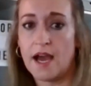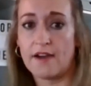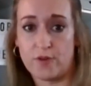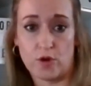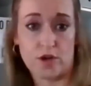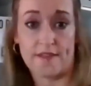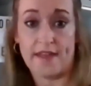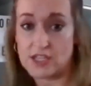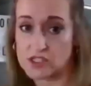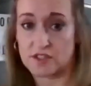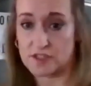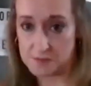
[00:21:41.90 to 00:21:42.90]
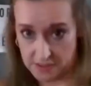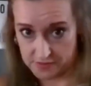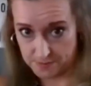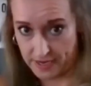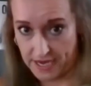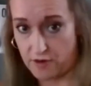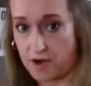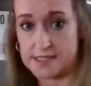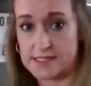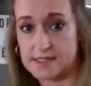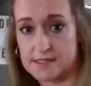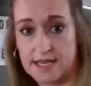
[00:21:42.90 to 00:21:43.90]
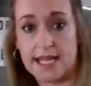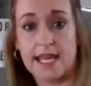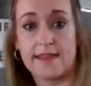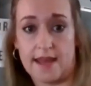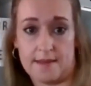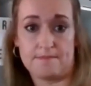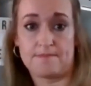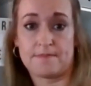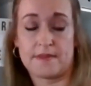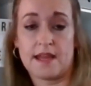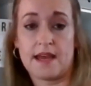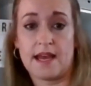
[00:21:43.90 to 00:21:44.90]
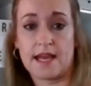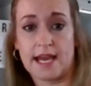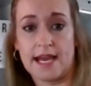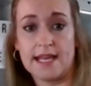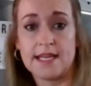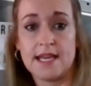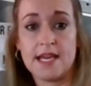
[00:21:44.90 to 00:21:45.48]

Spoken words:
a fortnight. They just got themselves a pay rise. Lucky them. Okay.